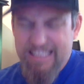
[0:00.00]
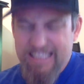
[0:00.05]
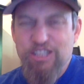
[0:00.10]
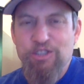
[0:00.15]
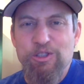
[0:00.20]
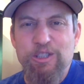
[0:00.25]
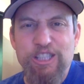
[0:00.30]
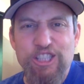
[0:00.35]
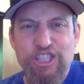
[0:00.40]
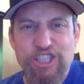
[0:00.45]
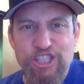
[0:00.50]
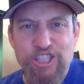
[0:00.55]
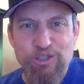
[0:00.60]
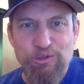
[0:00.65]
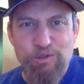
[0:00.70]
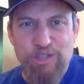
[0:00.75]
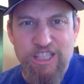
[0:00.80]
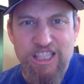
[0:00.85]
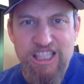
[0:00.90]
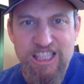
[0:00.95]
"You aren't
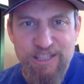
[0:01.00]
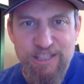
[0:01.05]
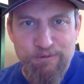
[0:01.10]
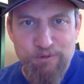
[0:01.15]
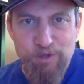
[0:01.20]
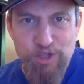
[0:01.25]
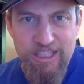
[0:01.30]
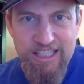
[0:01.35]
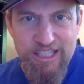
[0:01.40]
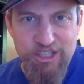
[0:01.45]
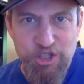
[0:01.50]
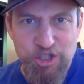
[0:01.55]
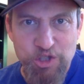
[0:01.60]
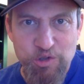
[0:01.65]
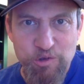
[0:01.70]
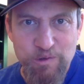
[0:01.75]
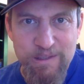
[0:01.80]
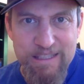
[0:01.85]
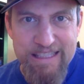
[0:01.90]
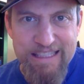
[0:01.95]
so tough without
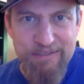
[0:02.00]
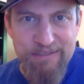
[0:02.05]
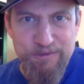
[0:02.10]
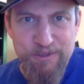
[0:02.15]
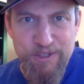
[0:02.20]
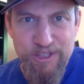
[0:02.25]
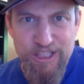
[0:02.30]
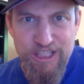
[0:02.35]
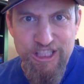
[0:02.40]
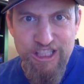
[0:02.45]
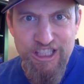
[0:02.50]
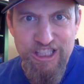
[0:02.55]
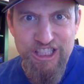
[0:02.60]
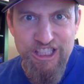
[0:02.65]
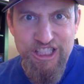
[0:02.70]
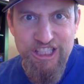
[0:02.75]
your rifle, are